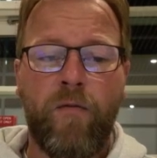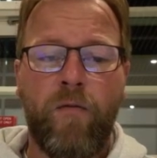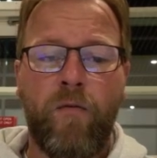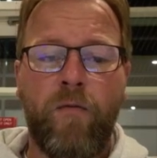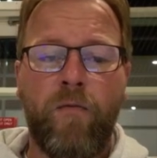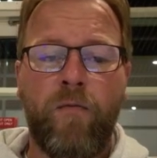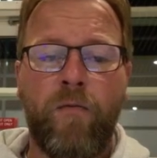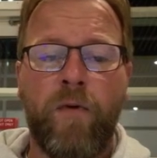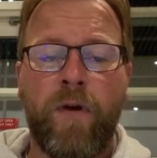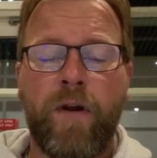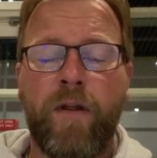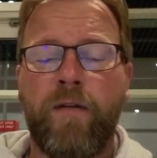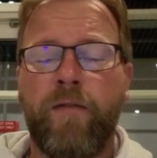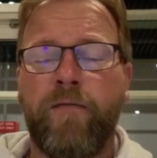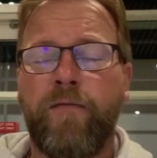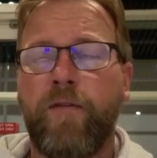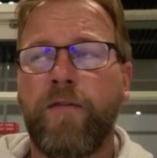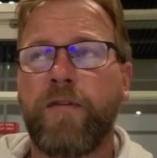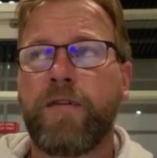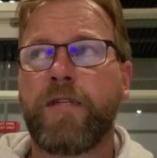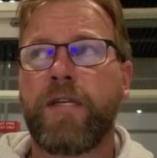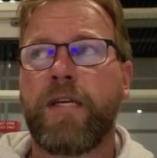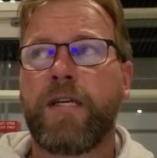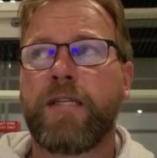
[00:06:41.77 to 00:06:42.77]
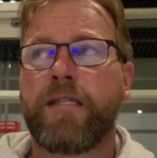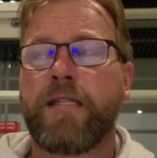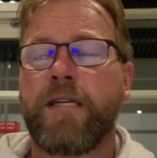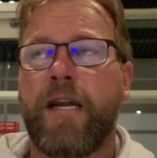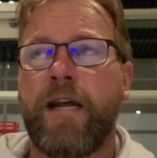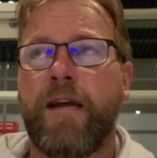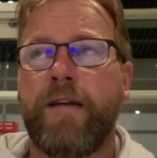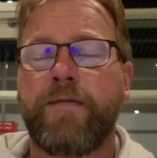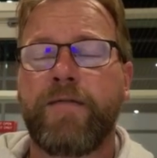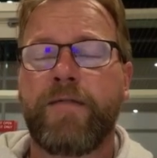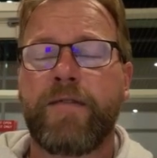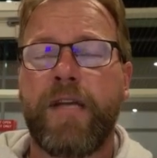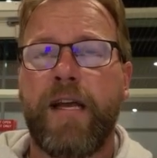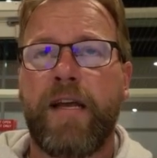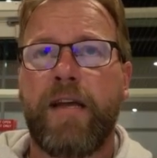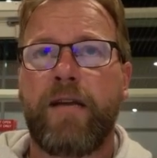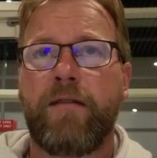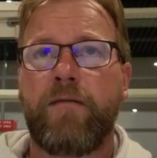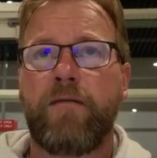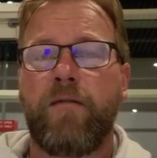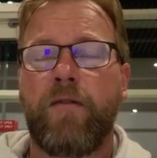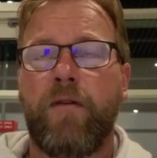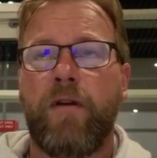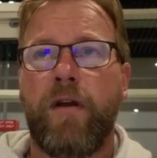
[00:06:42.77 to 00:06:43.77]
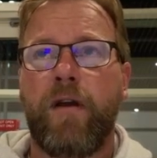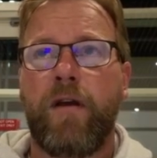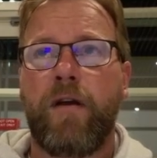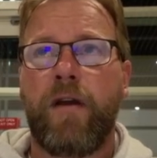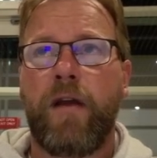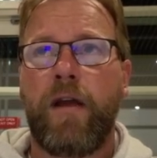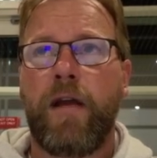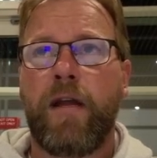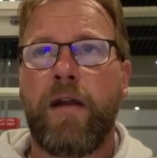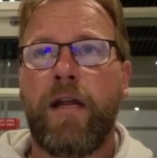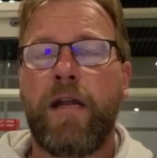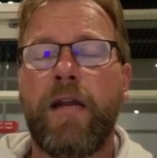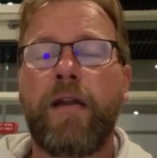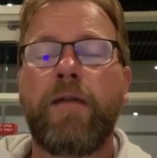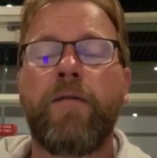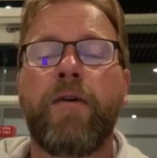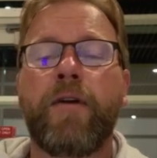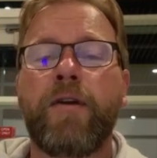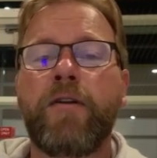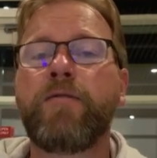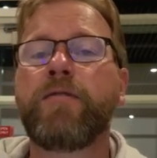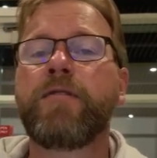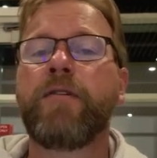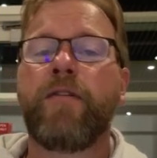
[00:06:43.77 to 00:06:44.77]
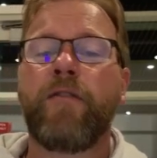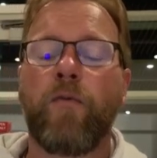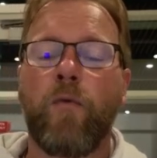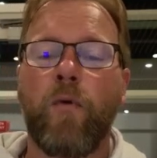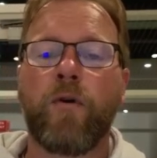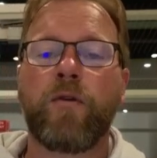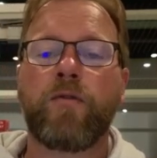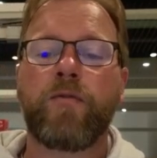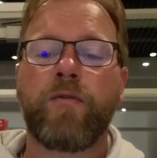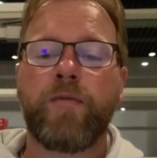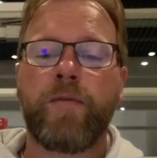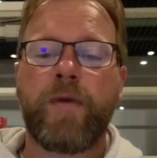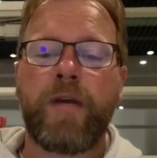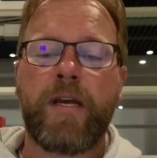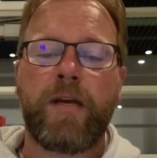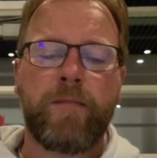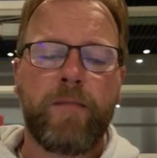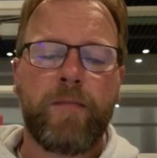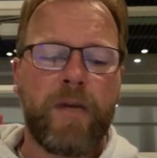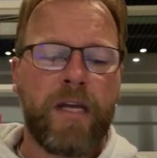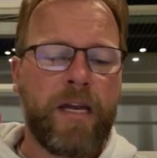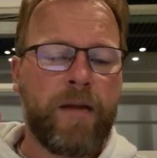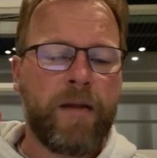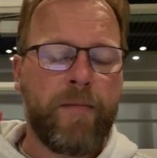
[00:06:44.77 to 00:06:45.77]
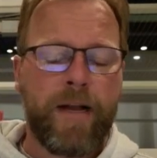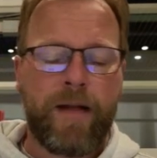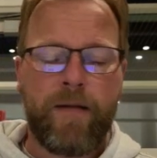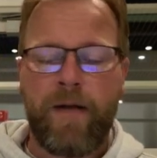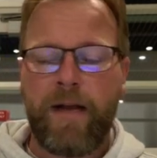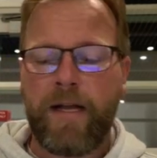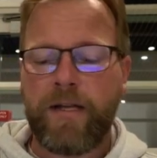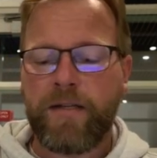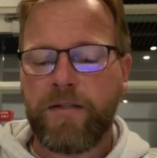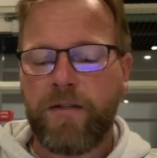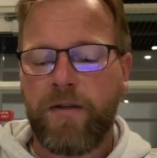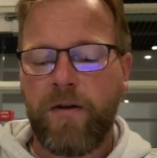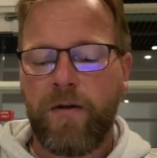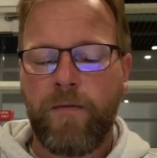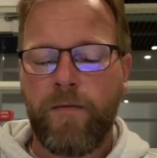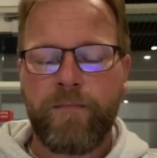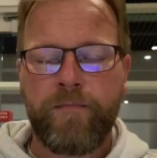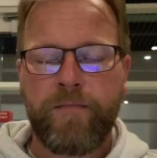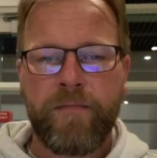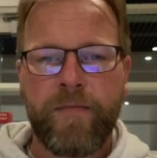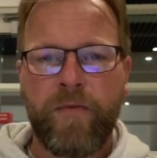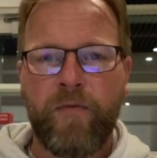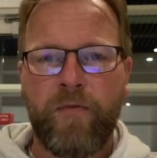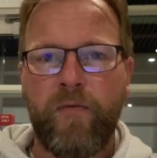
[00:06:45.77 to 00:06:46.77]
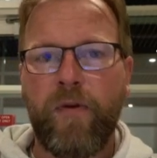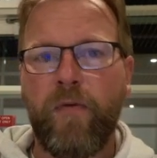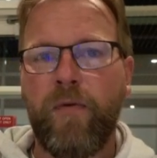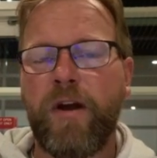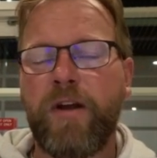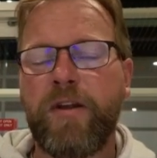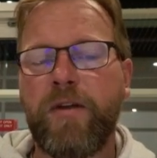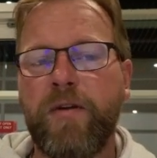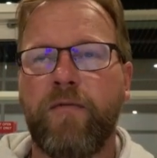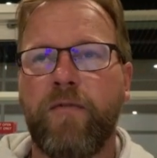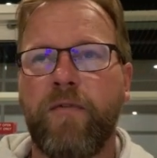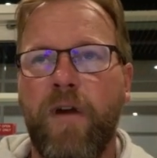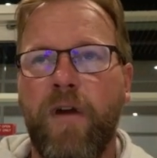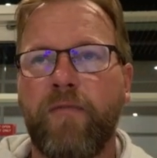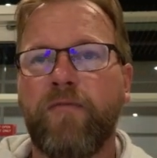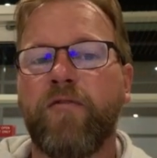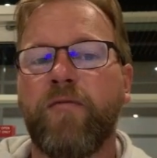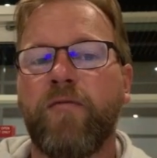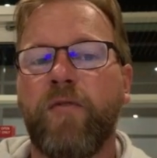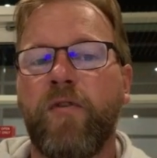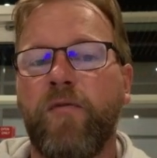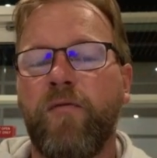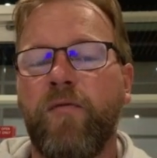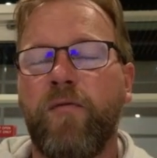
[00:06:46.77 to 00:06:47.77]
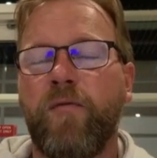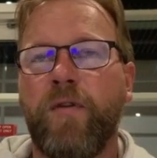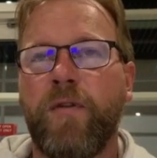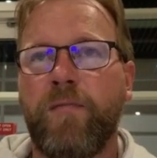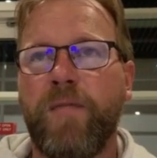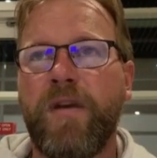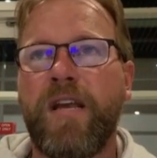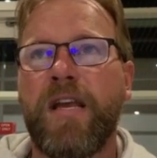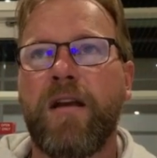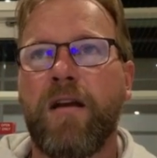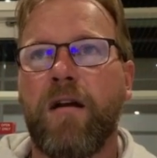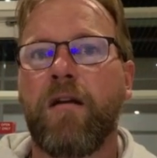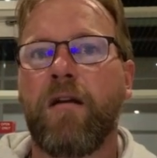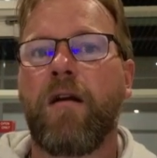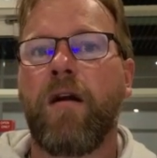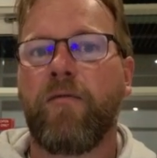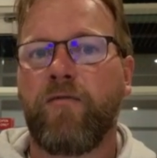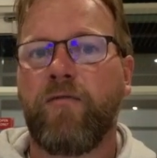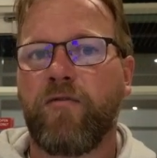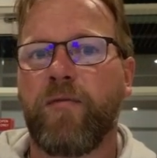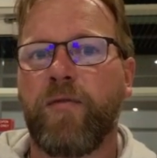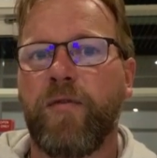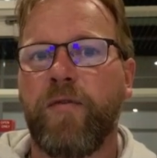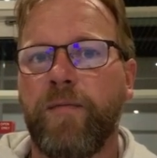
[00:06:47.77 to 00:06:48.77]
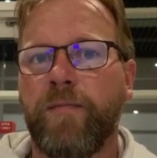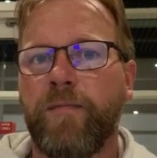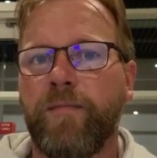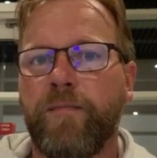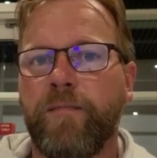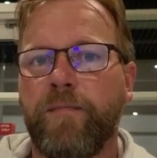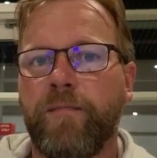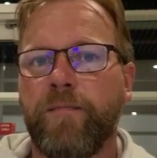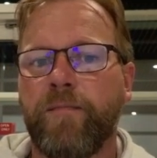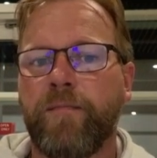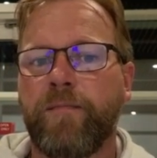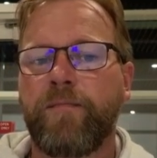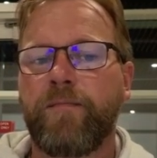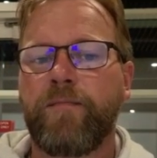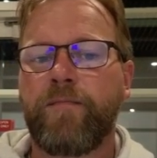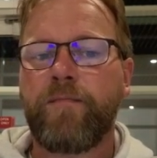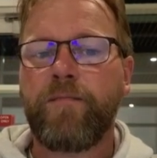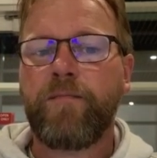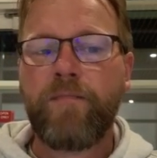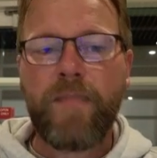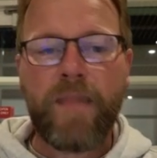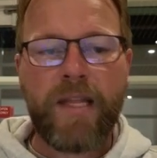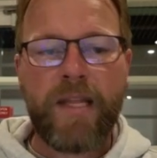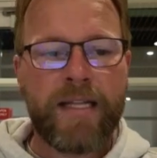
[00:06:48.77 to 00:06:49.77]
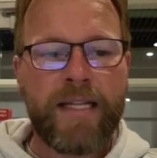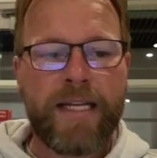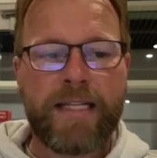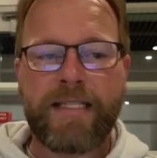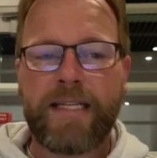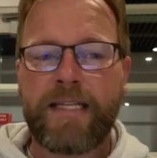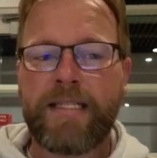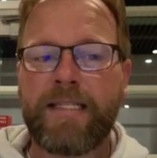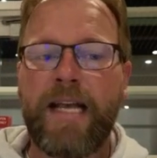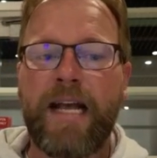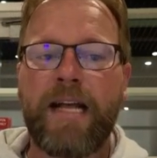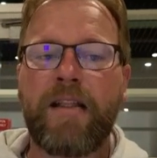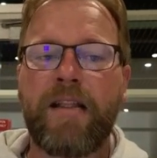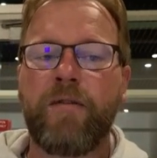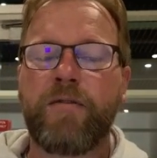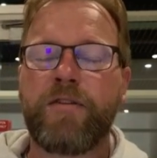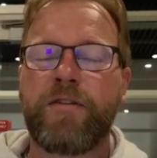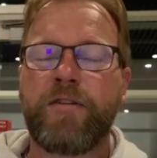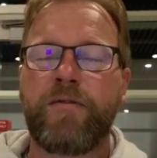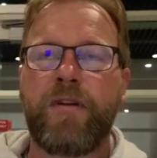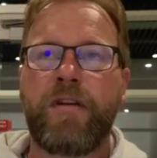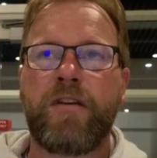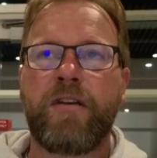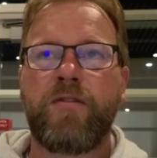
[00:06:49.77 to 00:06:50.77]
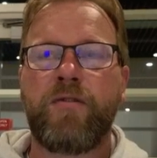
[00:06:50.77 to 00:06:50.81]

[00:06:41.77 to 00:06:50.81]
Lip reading: One of the first things that I've said, and anyone who's ever worked with me, any of my clients know, we want you comfortable with being uncomfortable. And that's exactly what you need.